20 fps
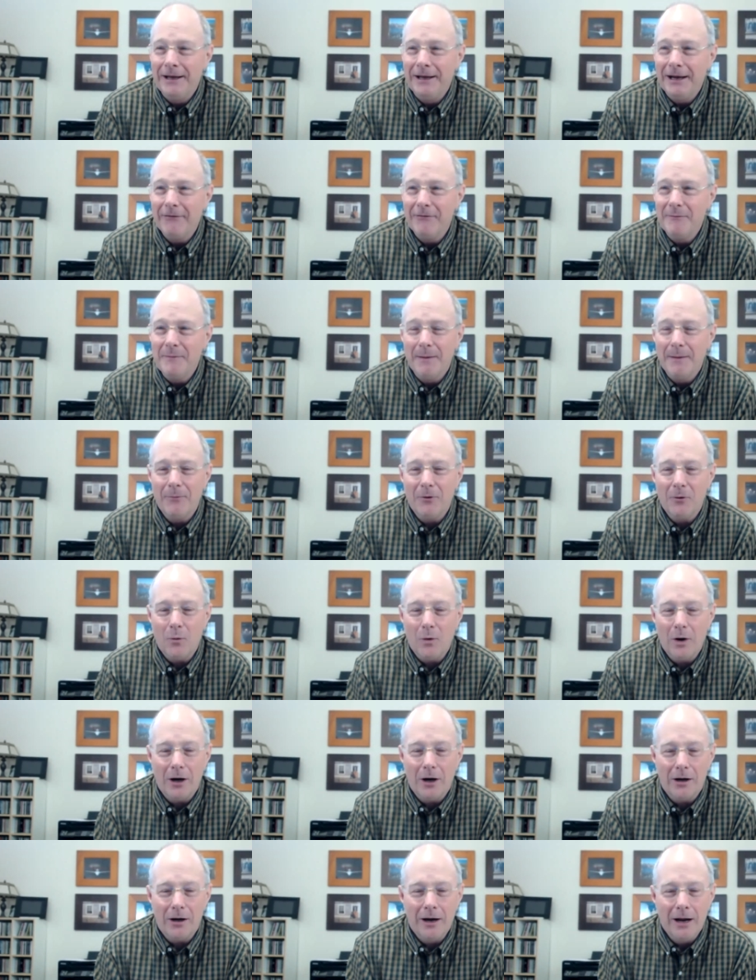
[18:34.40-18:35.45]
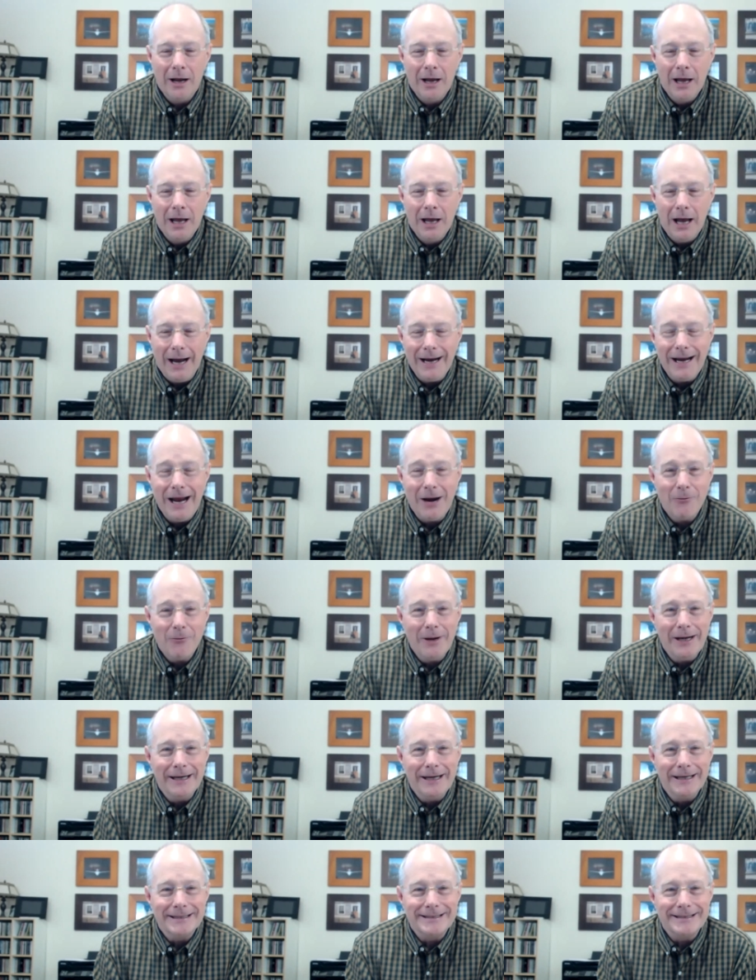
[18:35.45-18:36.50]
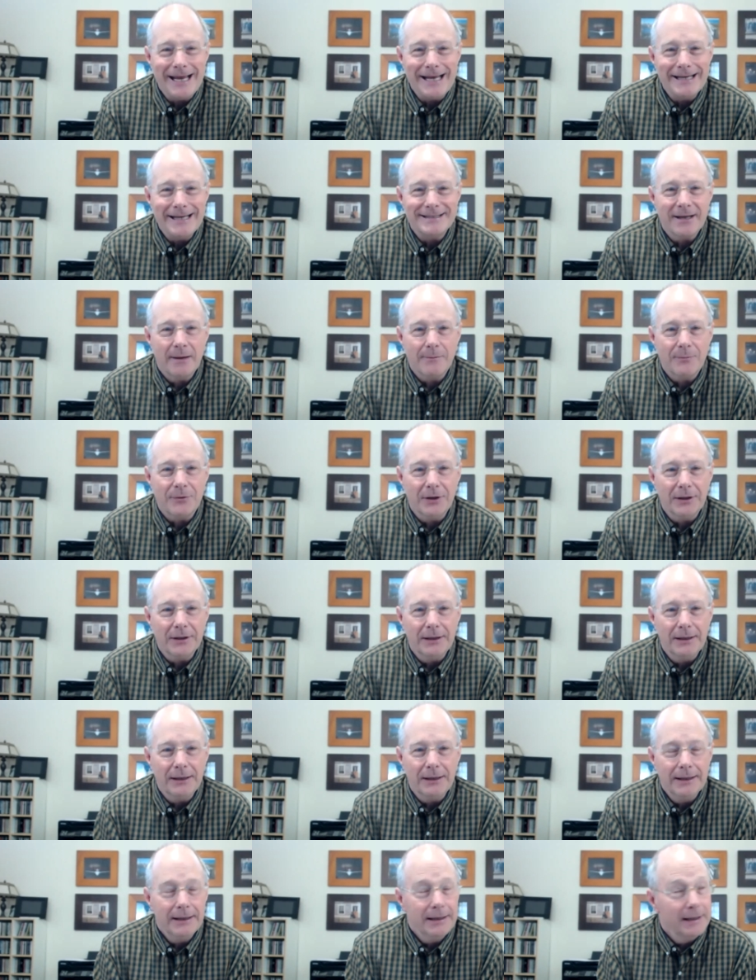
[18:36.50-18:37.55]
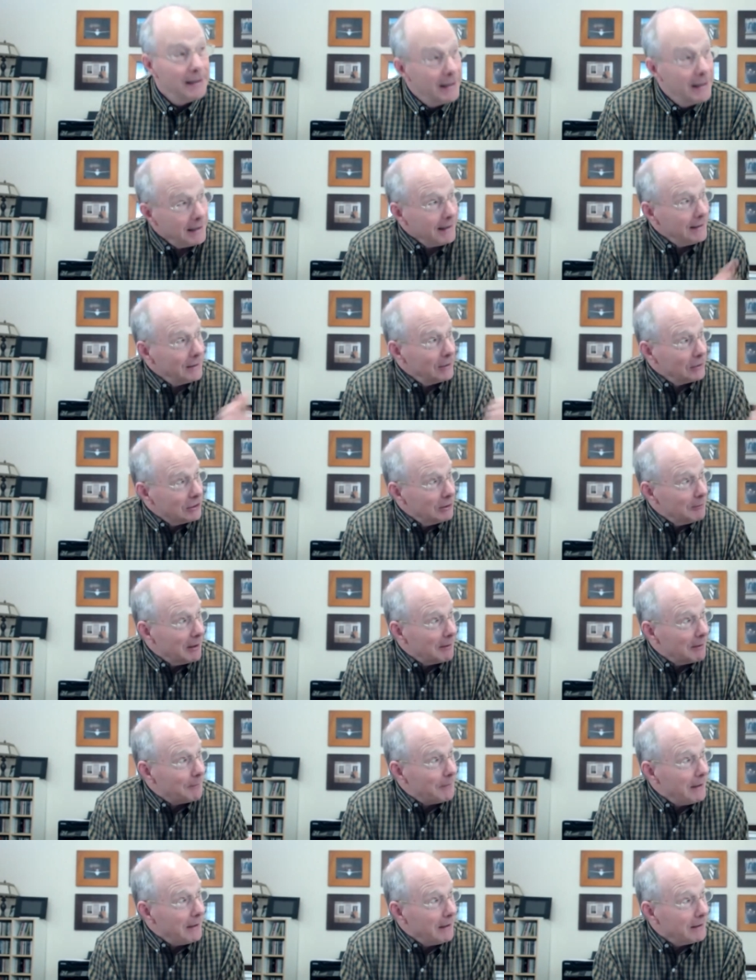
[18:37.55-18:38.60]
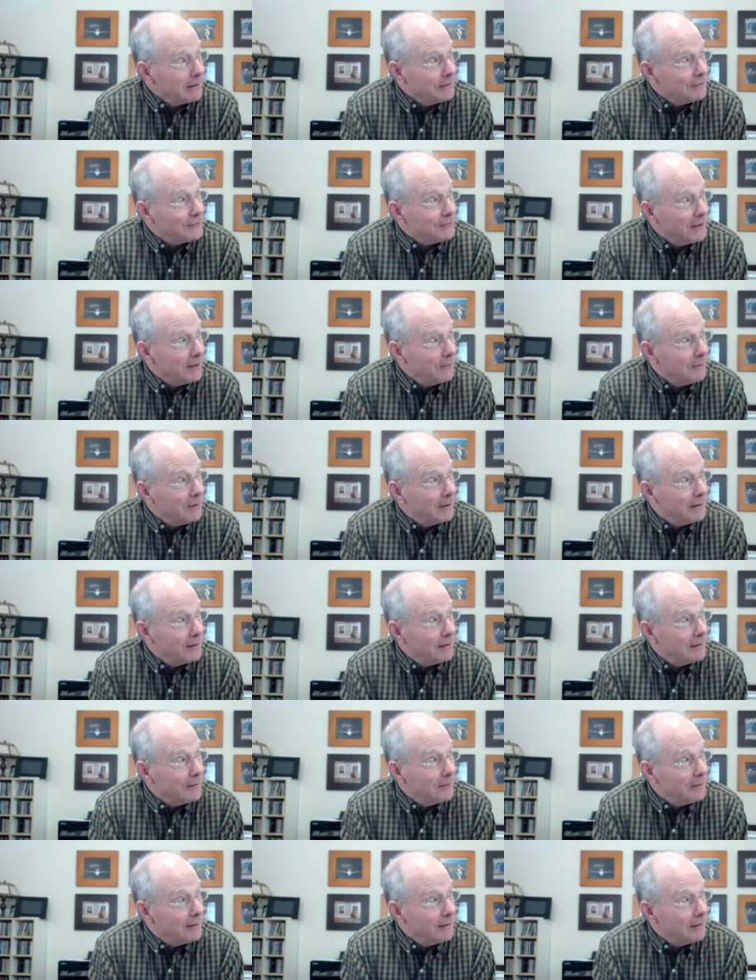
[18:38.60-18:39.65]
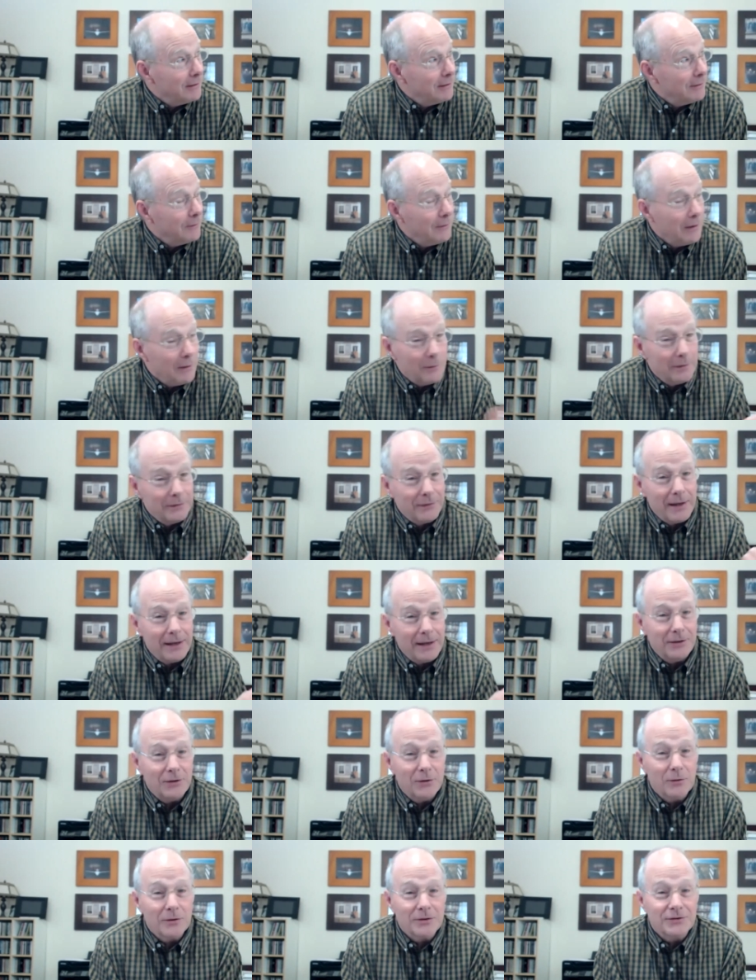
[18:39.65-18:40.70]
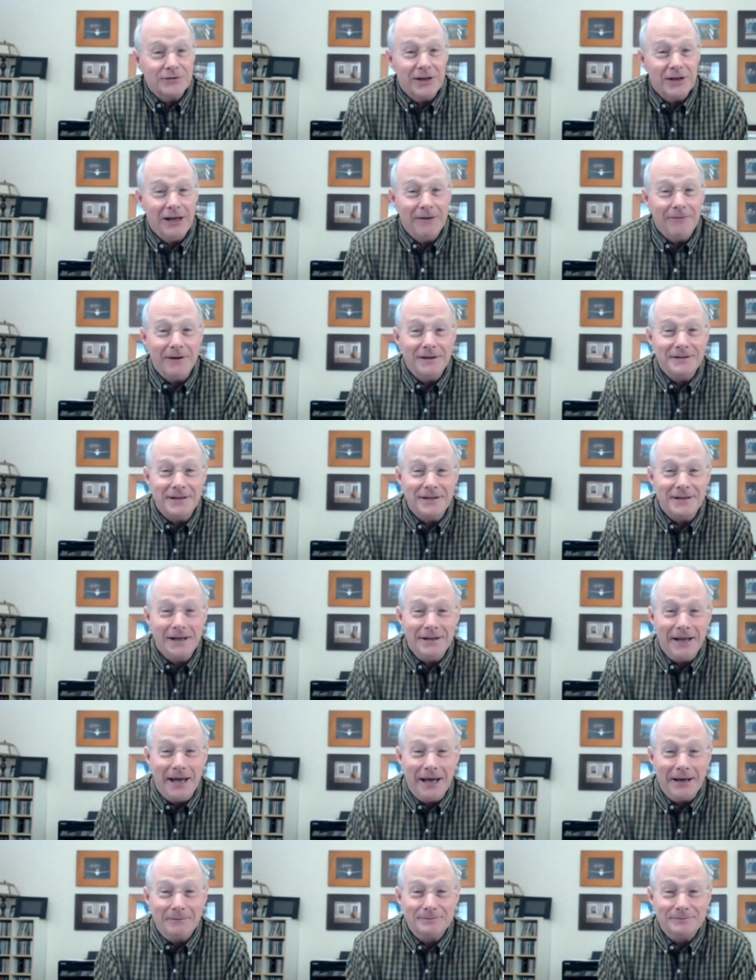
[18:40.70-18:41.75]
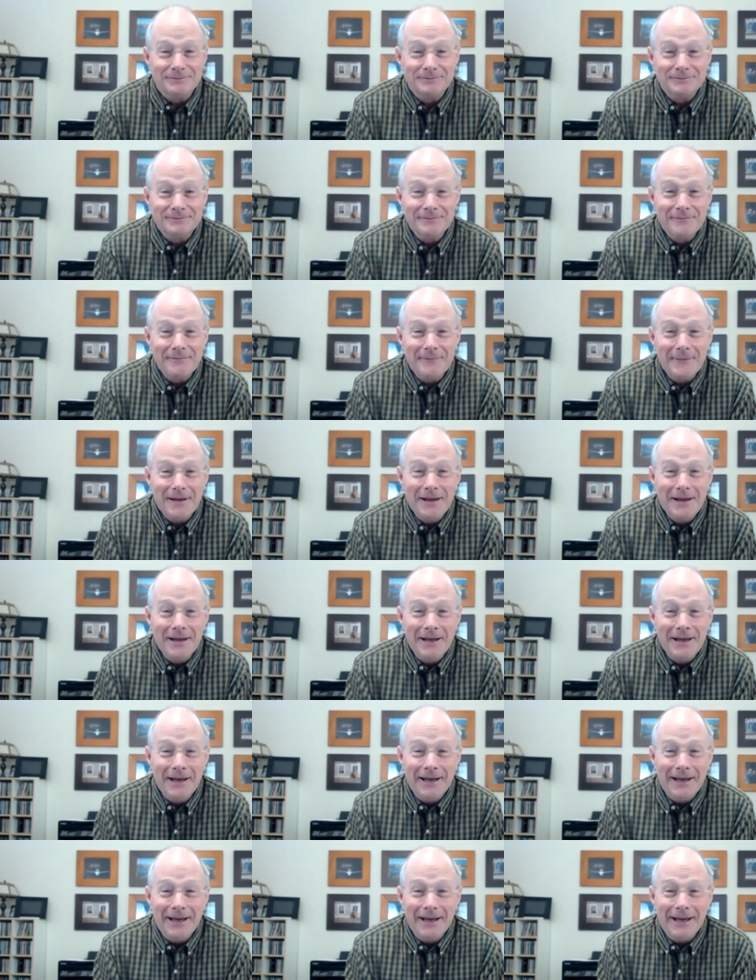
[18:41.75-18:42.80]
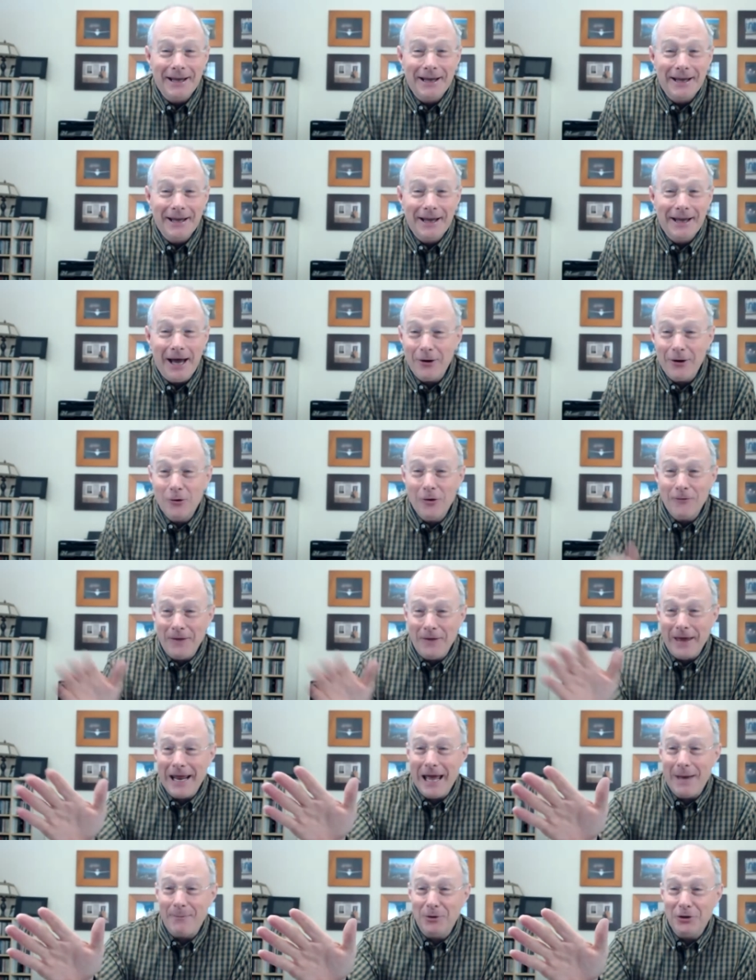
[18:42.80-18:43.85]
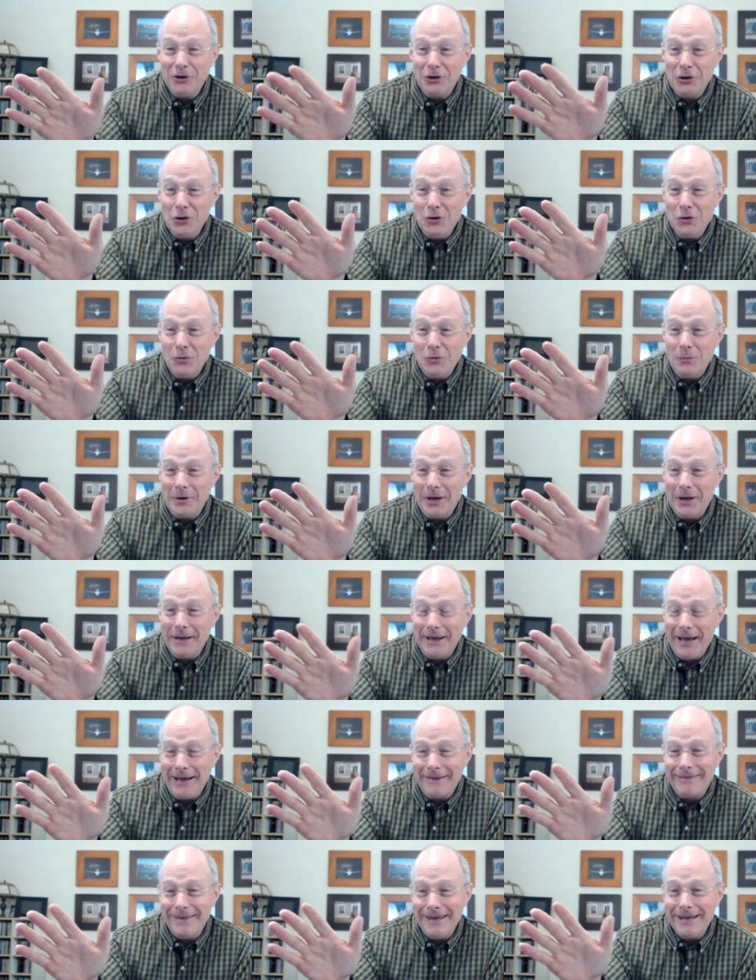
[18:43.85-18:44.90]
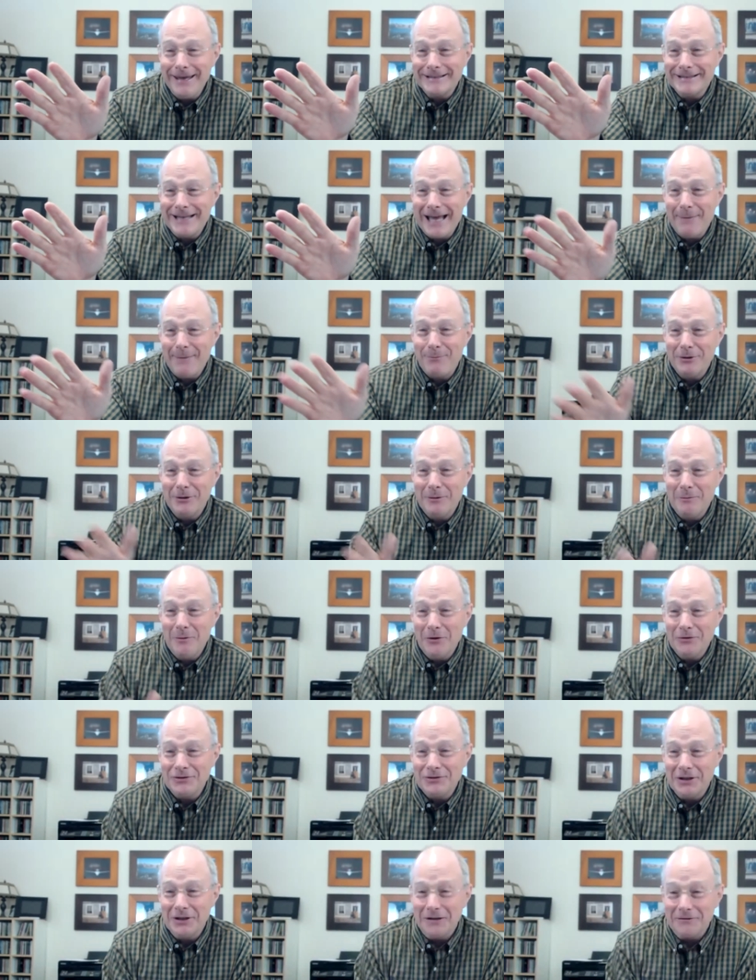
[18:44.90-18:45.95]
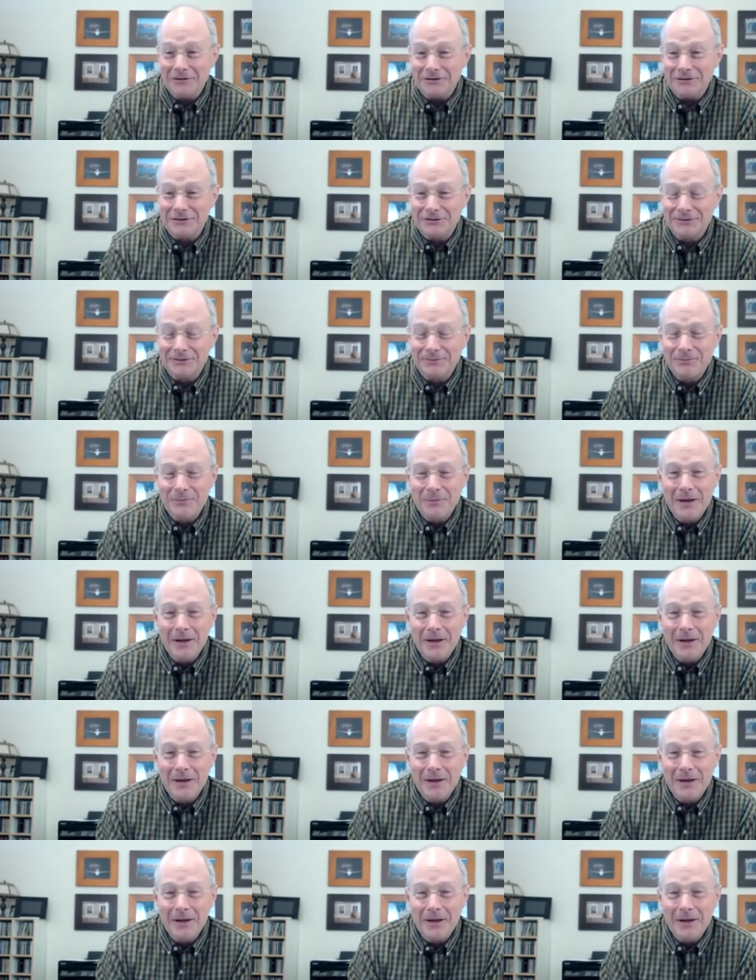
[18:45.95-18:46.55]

I remember where I got ready to say something. And I looked at my parents and I went, wonder what would they do or say if I said that? I don't know if that happened to you, but I, I think it's happened to most of us.